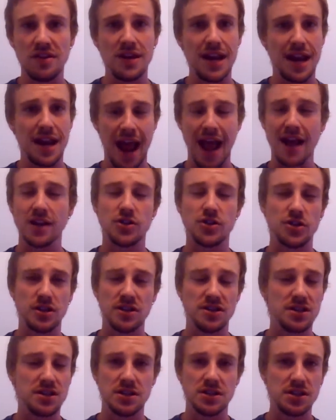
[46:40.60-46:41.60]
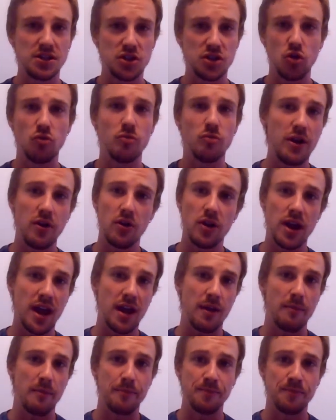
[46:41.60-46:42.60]
a Tomb Raider
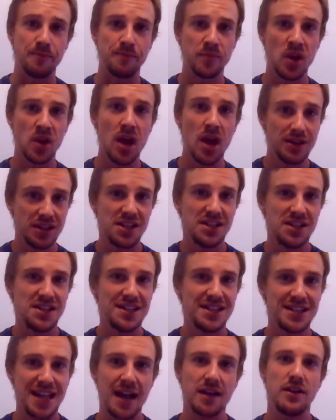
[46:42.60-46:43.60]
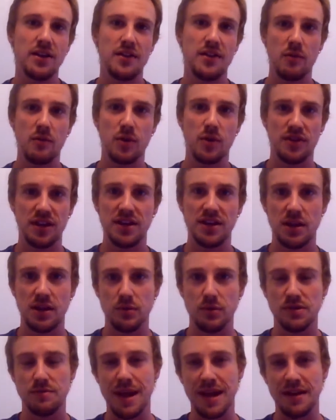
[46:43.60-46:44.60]
game. This is exactly like what they did
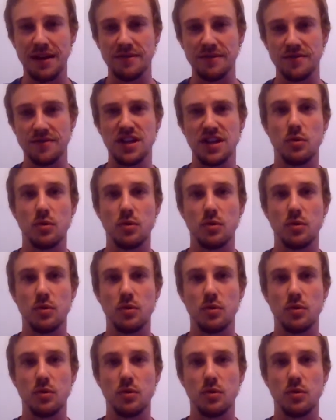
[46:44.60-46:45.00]
with Man of Steel,